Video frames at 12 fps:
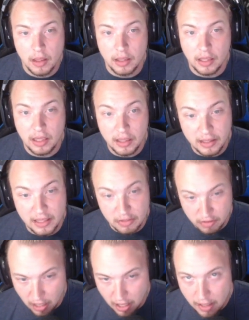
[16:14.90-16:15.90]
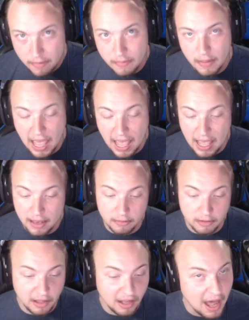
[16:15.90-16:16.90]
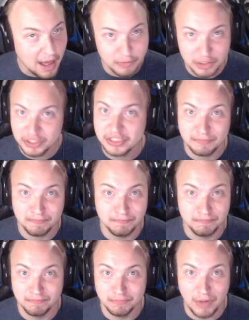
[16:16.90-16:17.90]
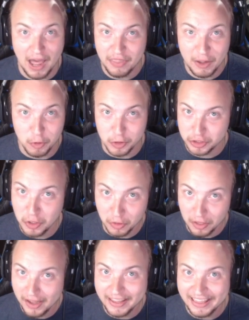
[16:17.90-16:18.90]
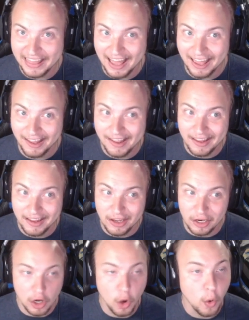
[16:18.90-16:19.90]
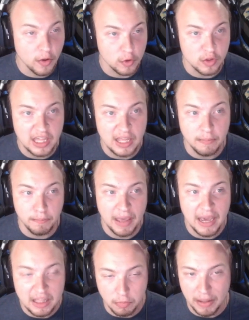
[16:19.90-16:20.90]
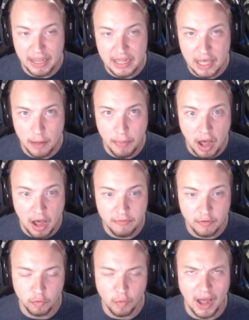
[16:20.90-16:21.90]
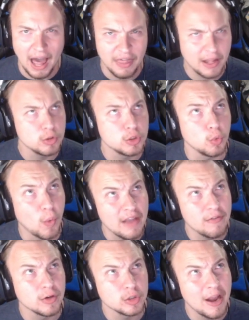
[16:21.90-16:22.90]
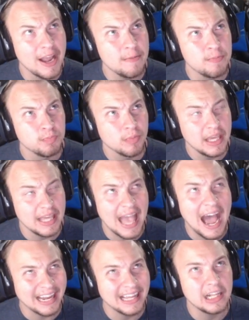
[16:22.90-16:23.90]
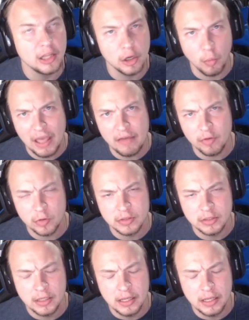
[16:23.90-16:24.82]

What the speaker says: He gets cut, and I think we're so lucky that no other team picked Beatty up off of, I think it was waivers, right? He had to clear waivers.